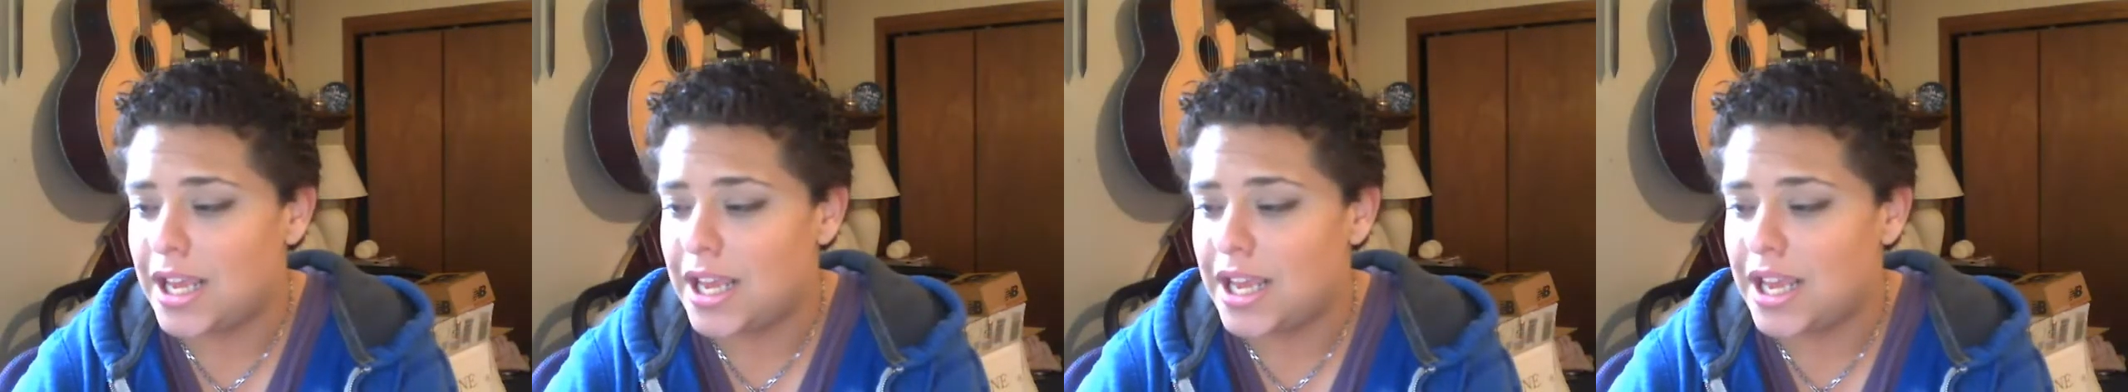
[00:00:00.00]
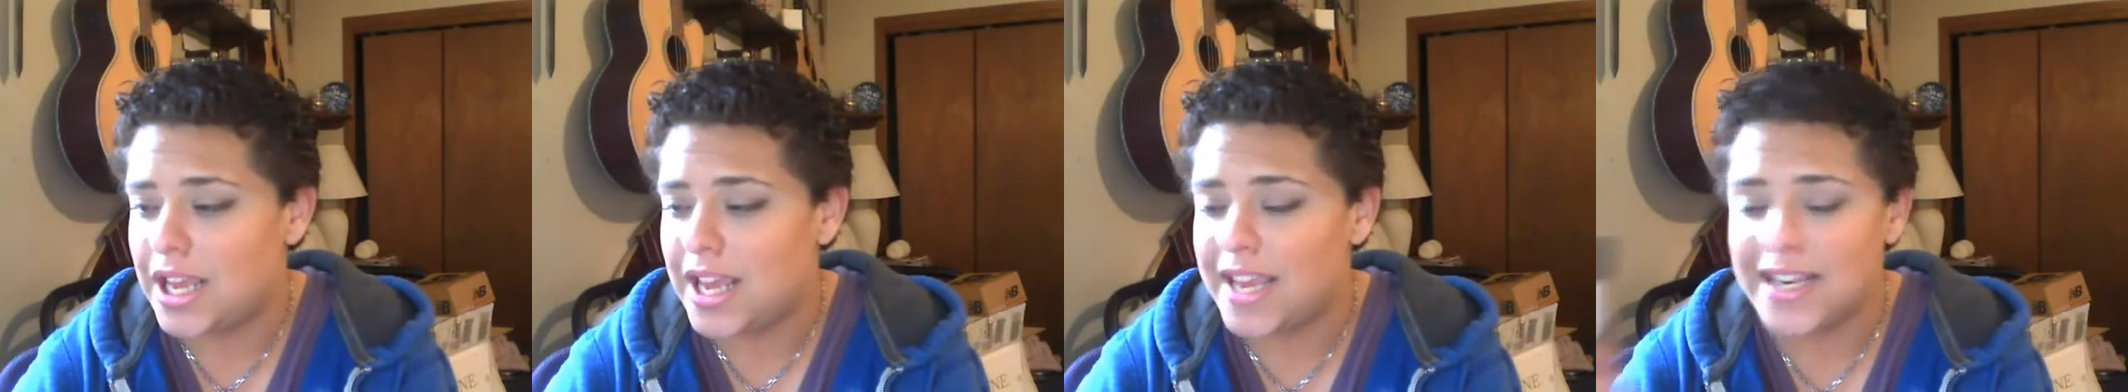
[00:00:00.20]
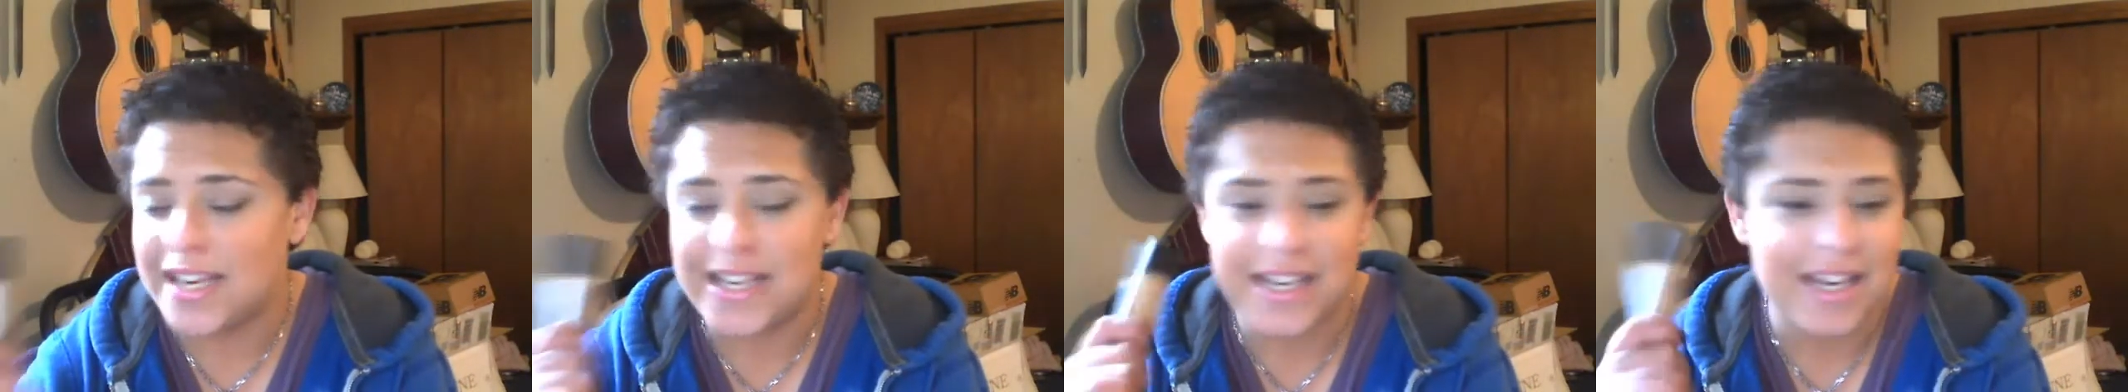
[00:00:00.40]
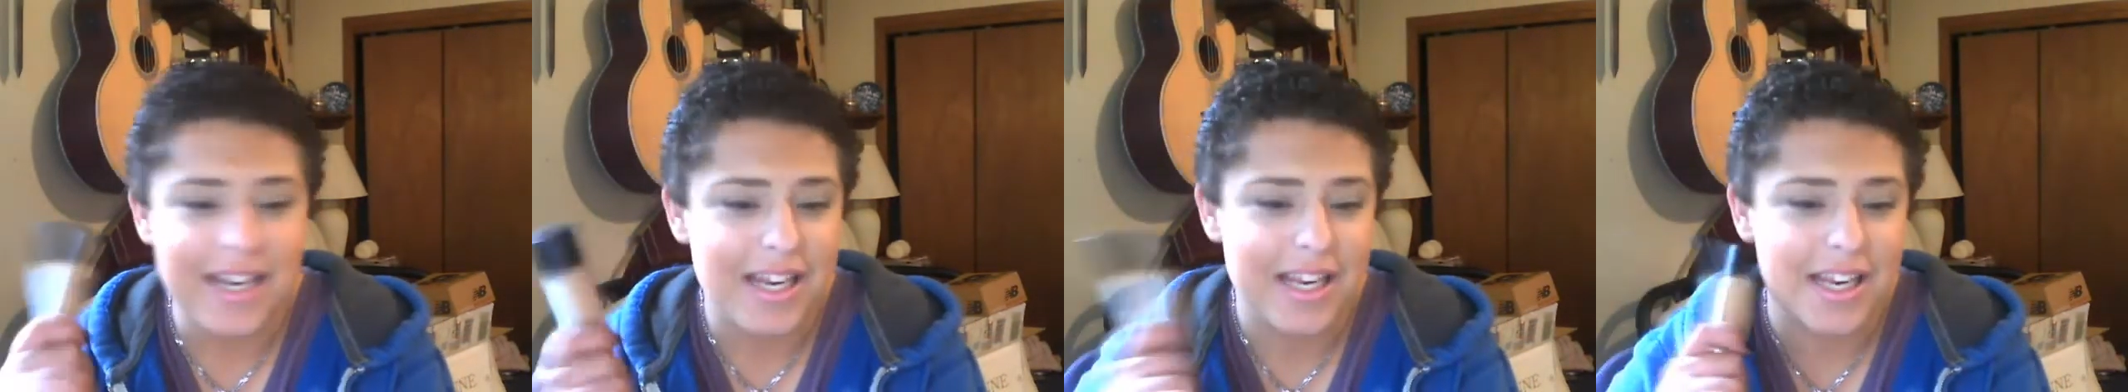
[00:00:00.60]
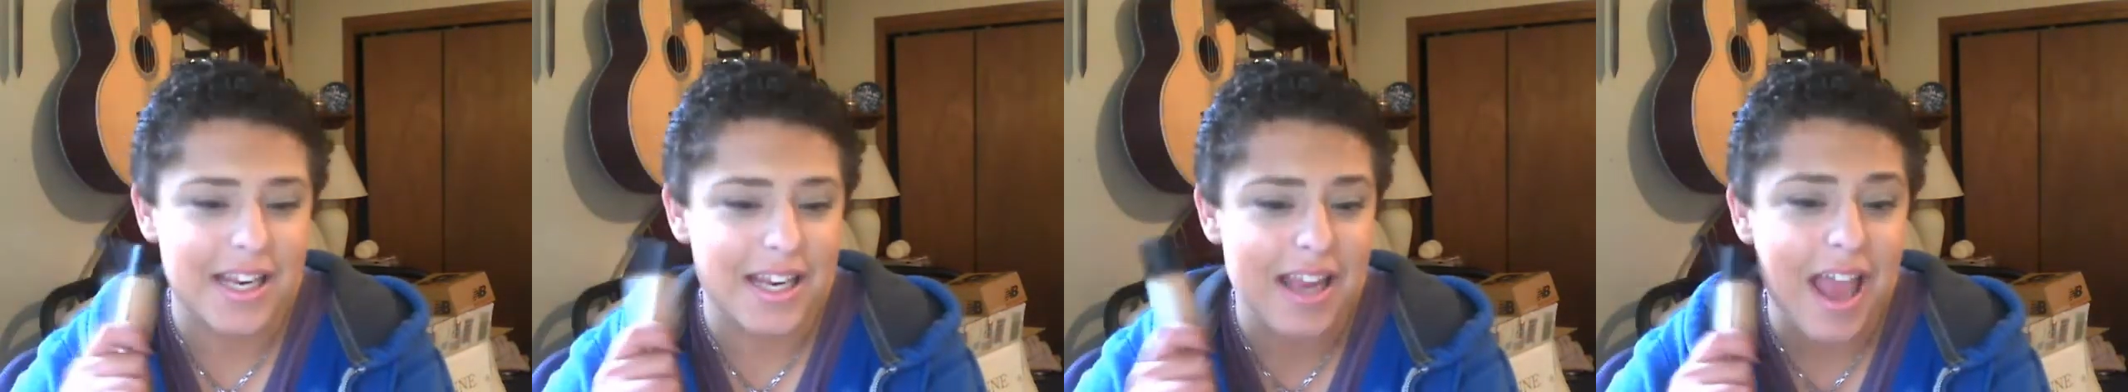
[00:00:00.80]
And
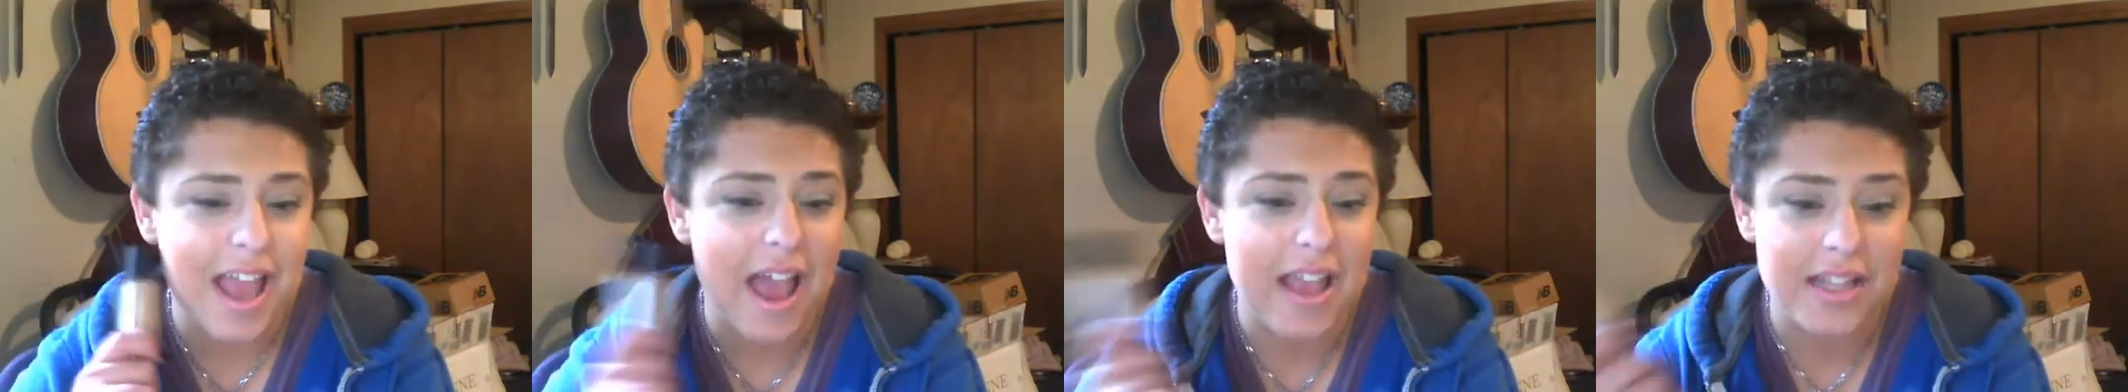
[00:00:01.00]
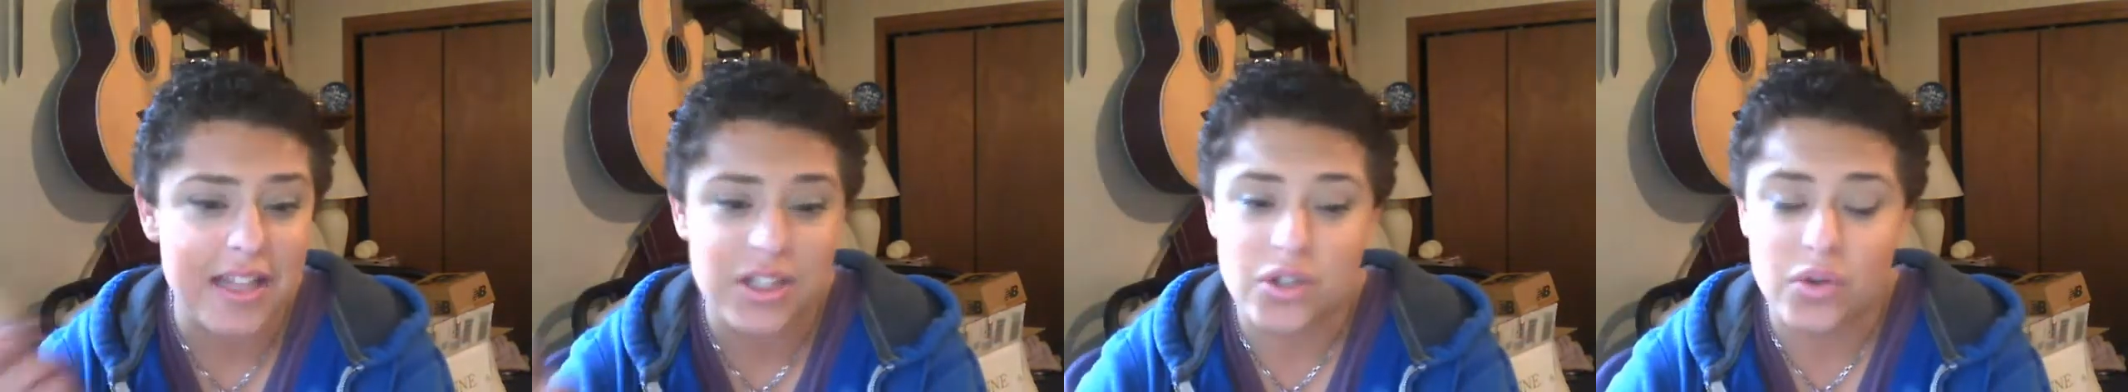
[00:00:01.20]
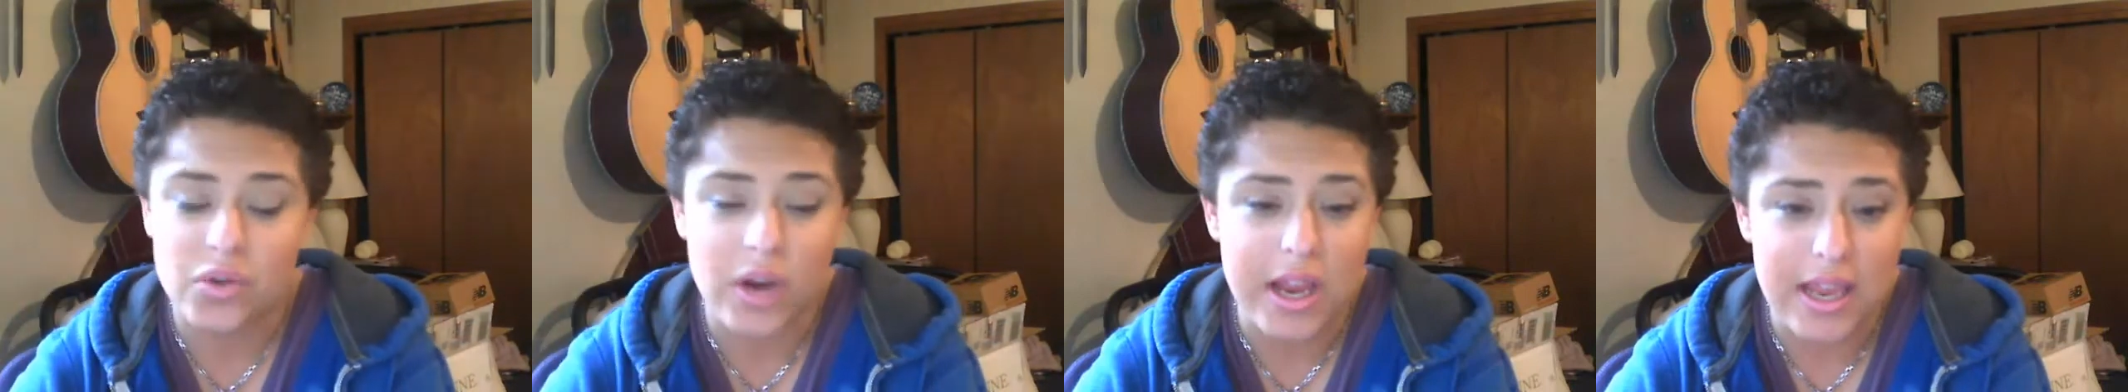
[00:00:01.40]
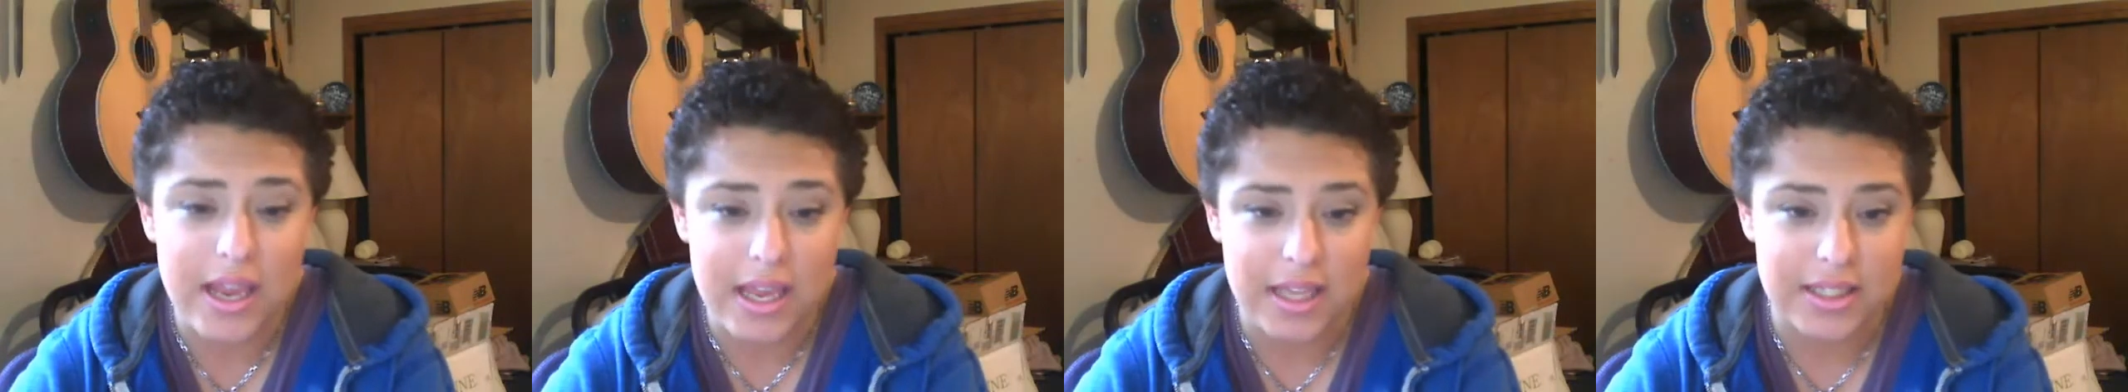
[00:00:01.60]
yeah, it's great.